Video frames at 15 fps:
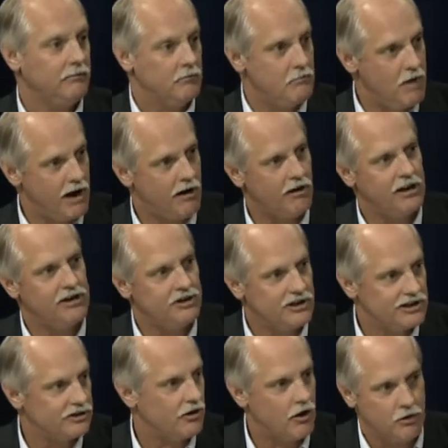marriage
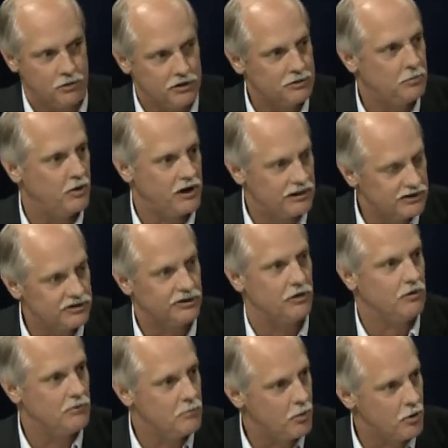has always been
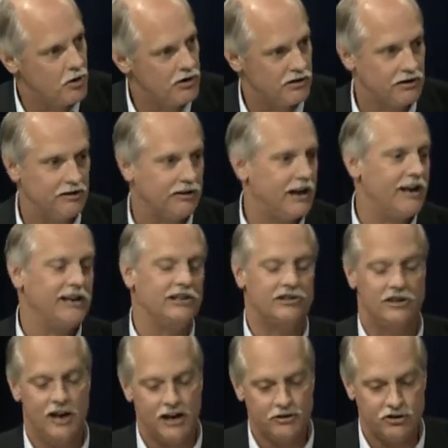so important. And it's
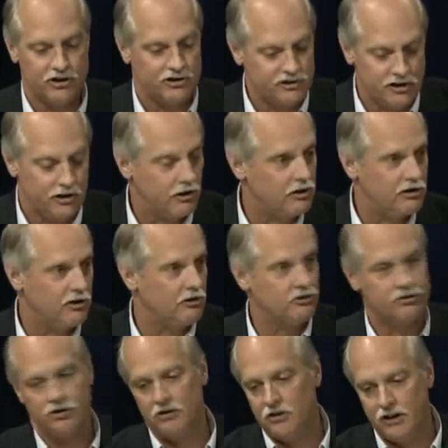not just in our
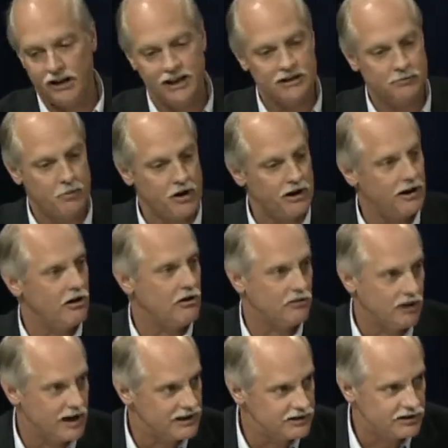culture, it's been in all
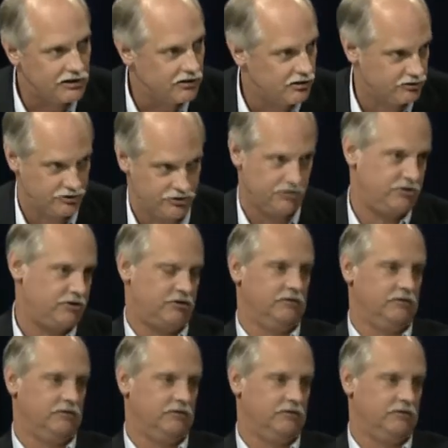kinds of cultures.